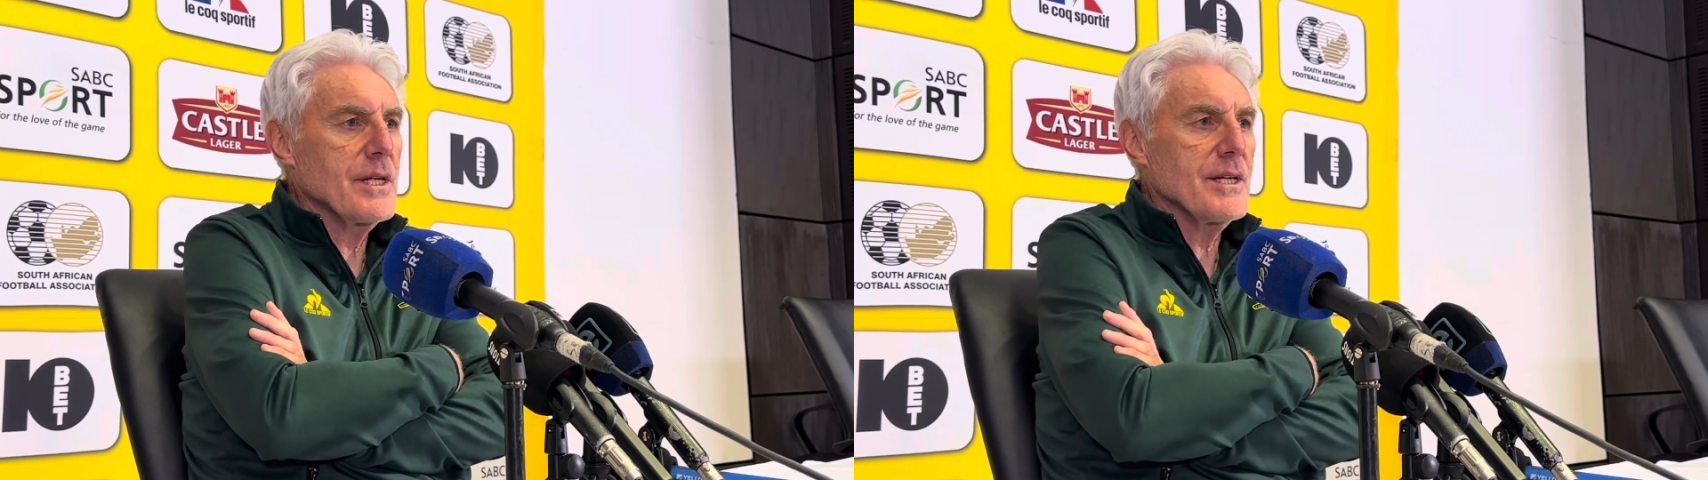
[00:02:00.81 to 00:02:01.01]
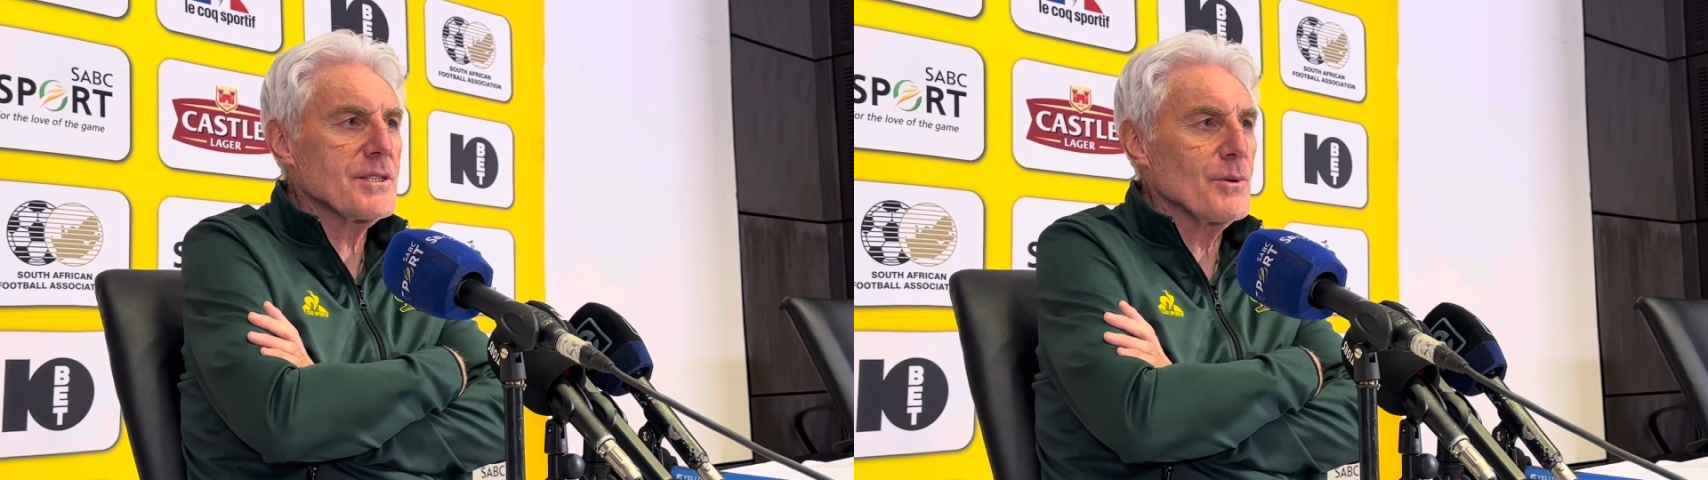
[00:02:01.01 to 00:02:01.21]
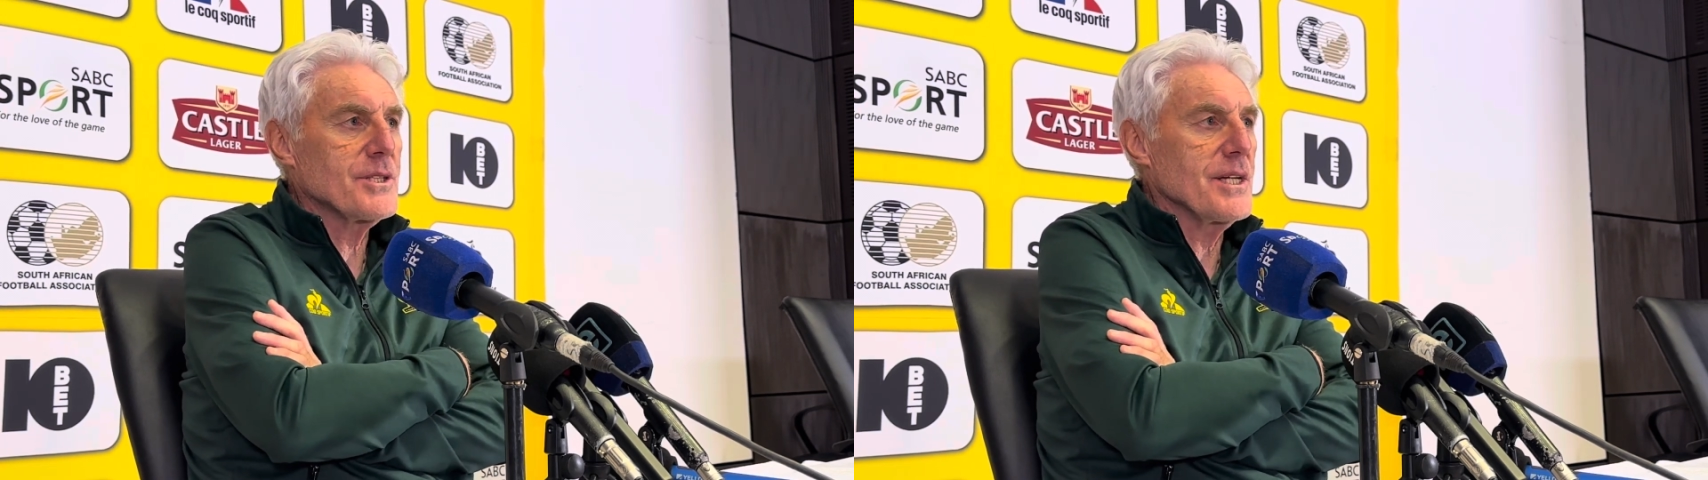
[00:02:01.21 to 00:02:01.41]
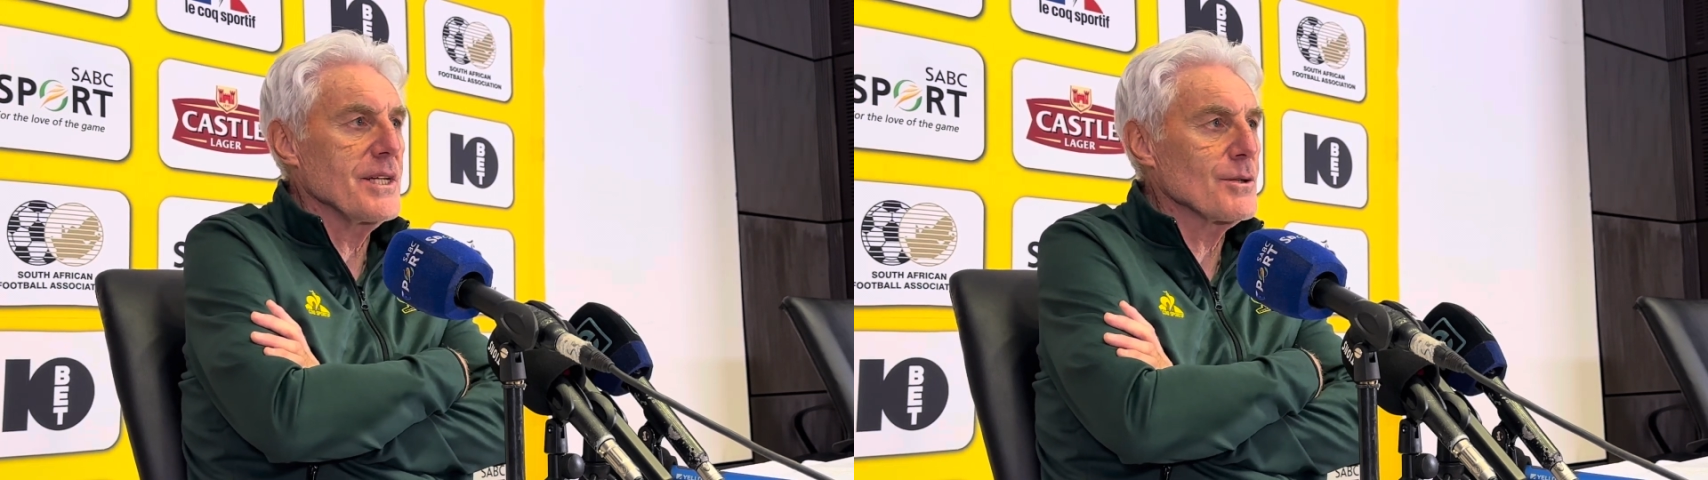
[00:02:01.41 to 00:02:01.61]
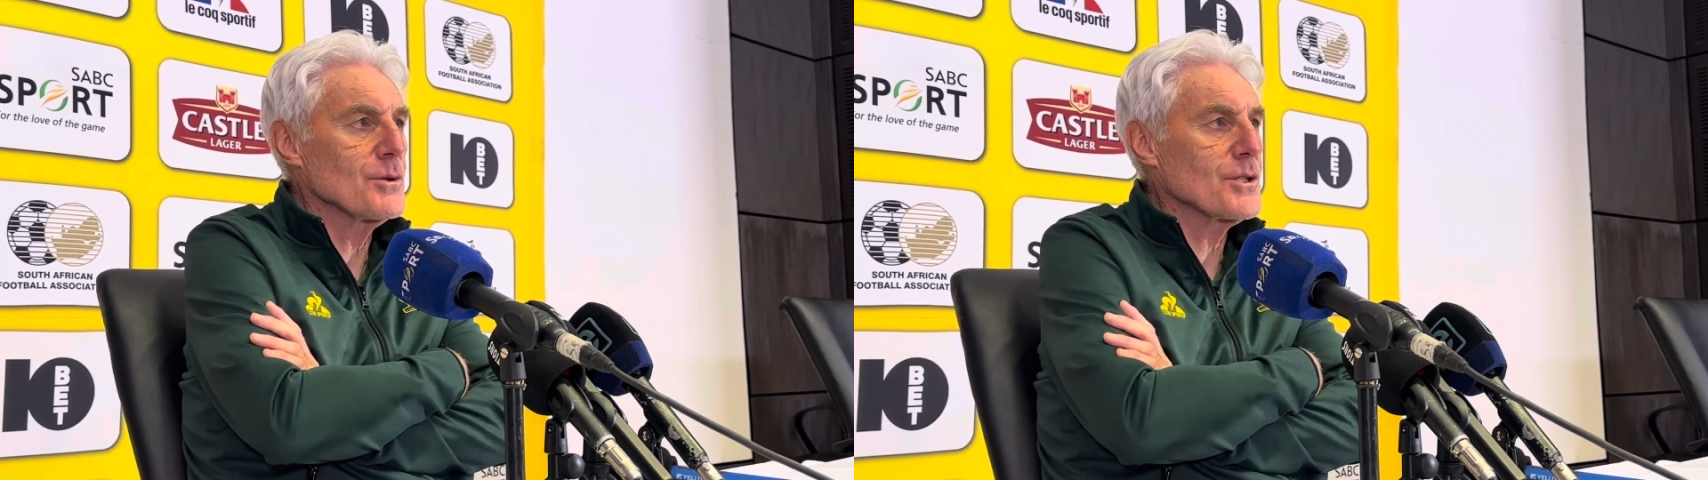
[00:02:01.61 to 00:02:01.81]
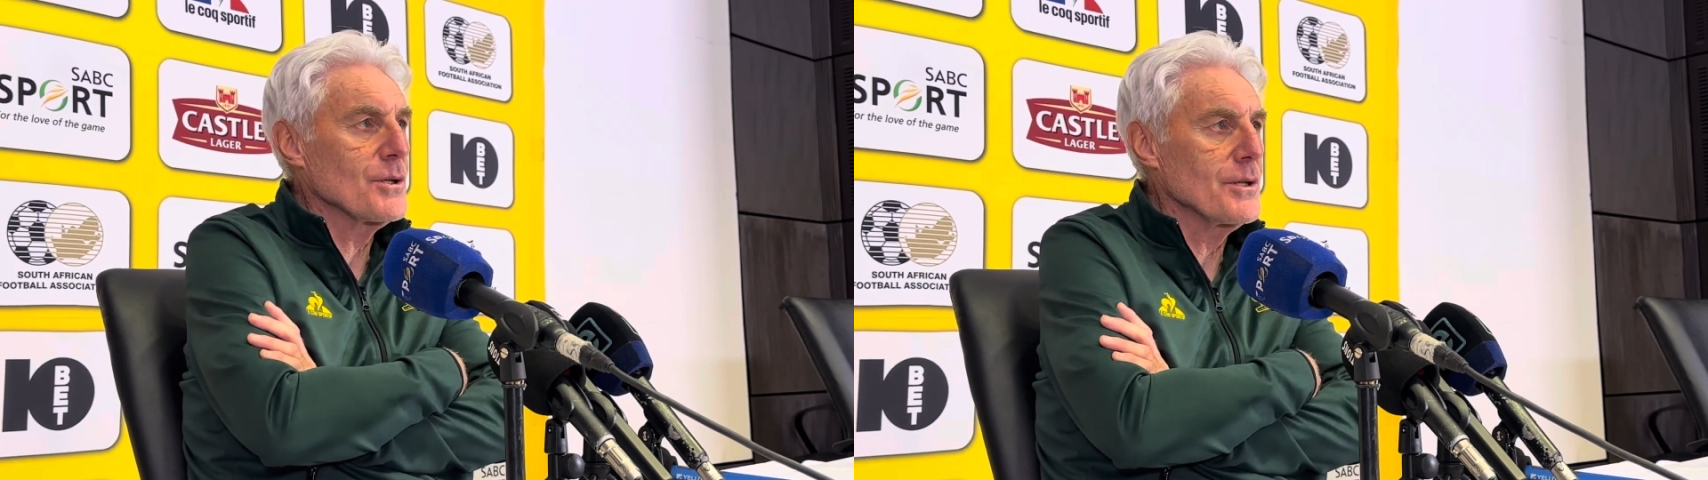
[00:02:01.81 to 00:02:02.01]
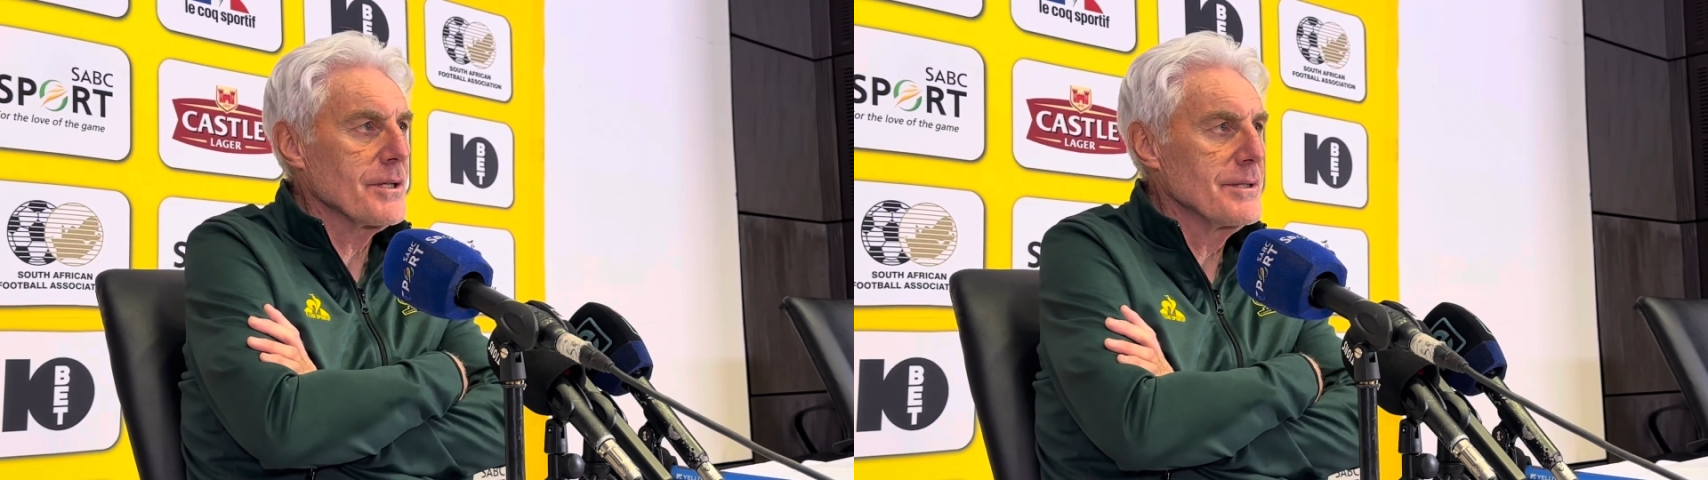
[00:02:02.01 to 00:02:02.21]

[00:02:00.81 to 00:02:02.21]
Eswatinik would score